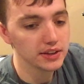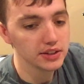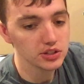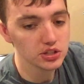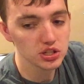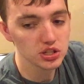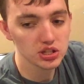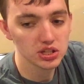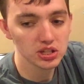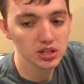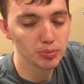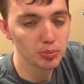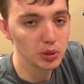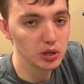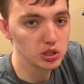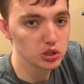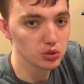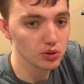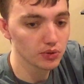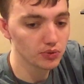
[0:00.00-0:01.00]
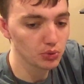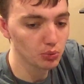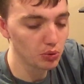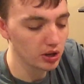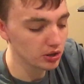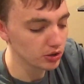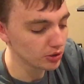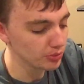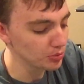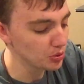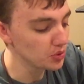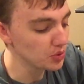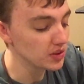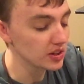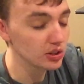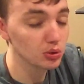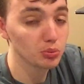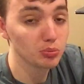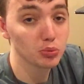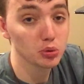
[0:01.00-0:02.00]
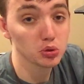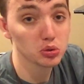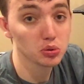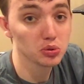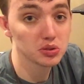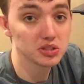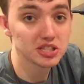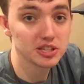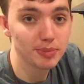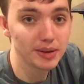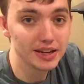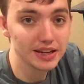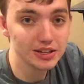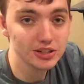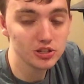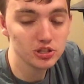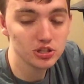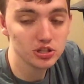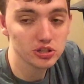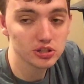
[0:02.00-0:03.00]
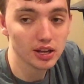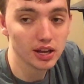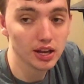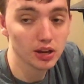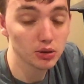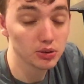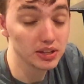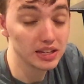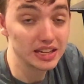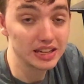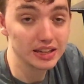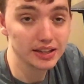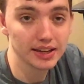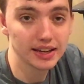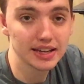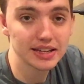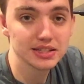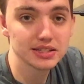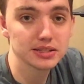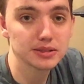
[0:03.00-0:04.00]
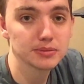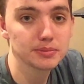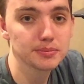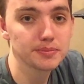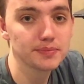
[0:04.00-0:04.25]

just the pressure of the water moving more towards the page, or the ink, I guess,